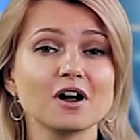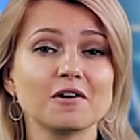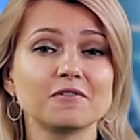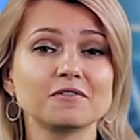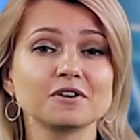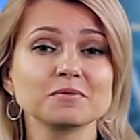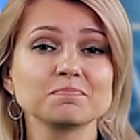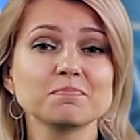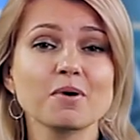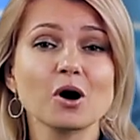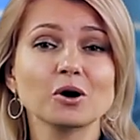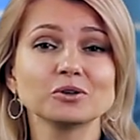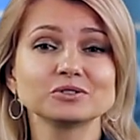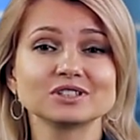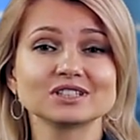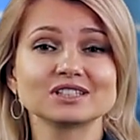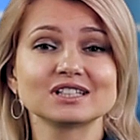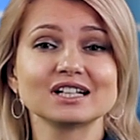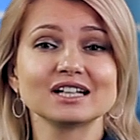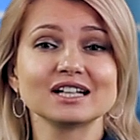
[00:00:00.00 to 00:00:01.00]

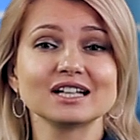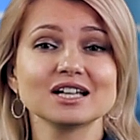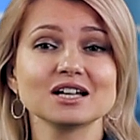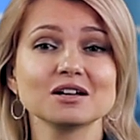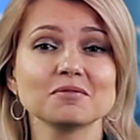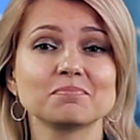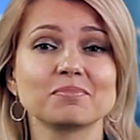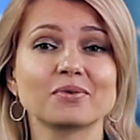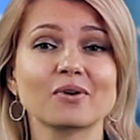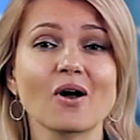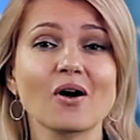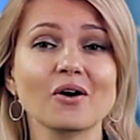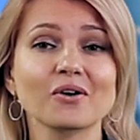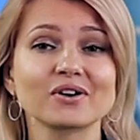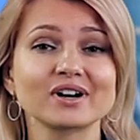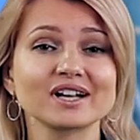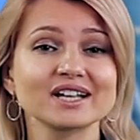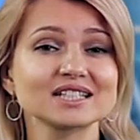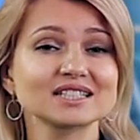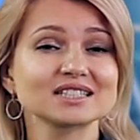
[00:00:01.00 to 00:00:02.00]
reportedly
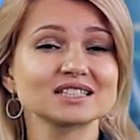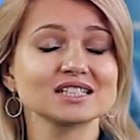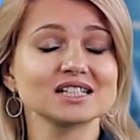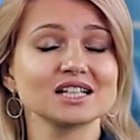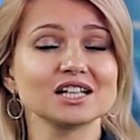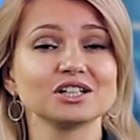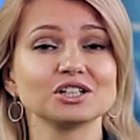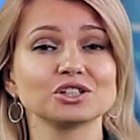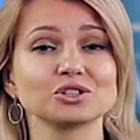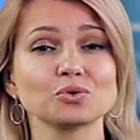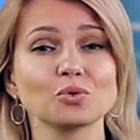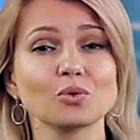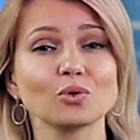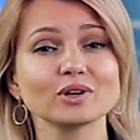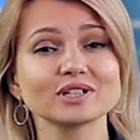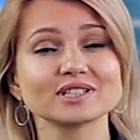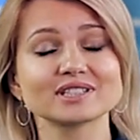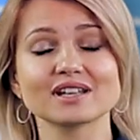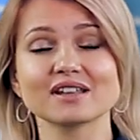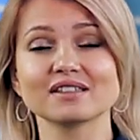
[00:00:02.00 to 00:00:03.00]
progressed in
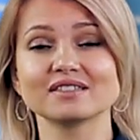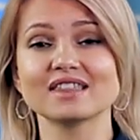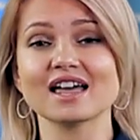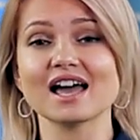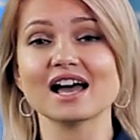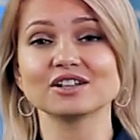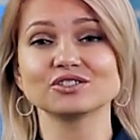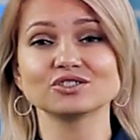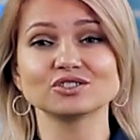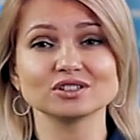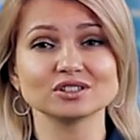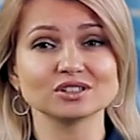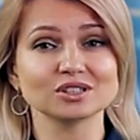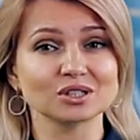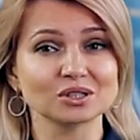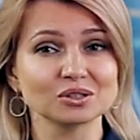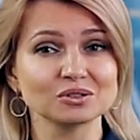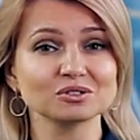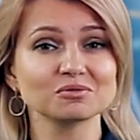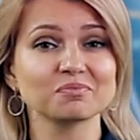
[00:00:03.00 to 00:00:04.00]
talks that uh,
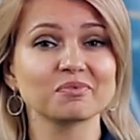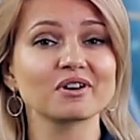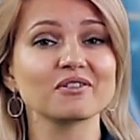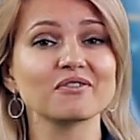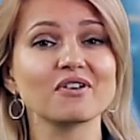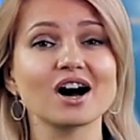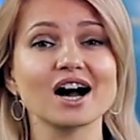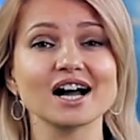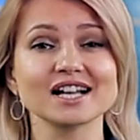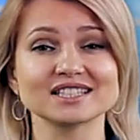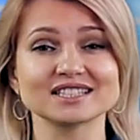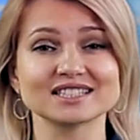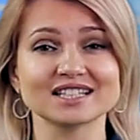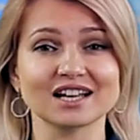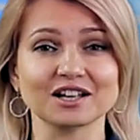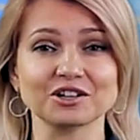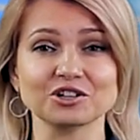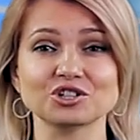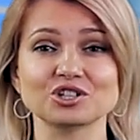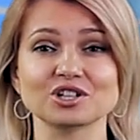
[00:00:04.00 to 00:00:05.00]
could provide
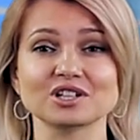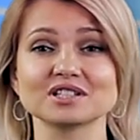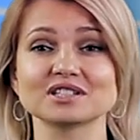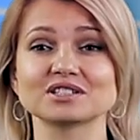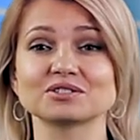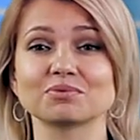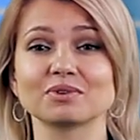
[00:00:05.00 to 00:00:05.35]
sanctions